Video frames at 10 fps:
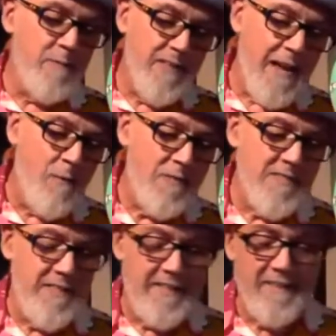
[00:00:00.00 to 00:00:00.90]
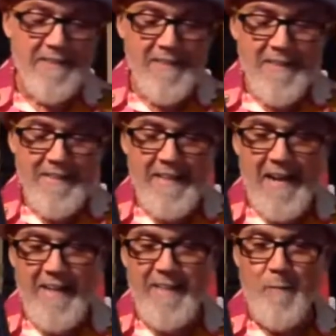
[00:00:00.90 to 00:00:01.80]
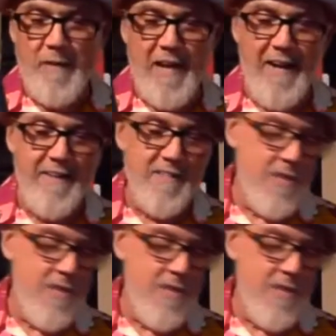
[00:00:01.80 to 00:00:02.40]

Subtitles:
So that was the idea behind it.